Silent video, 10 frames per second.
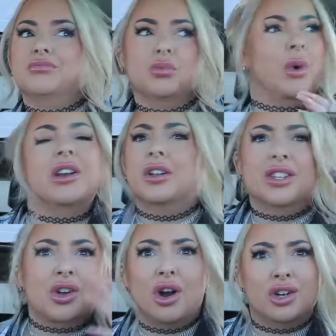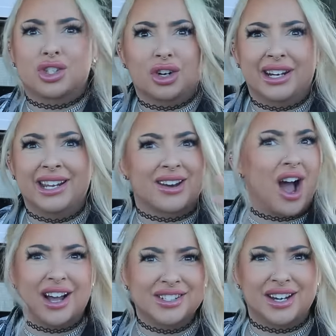went on this car journey and
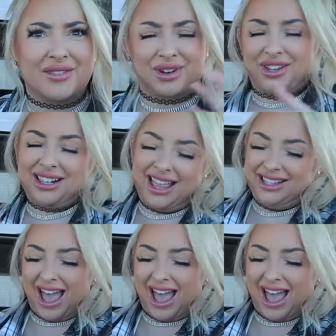hunt and everything like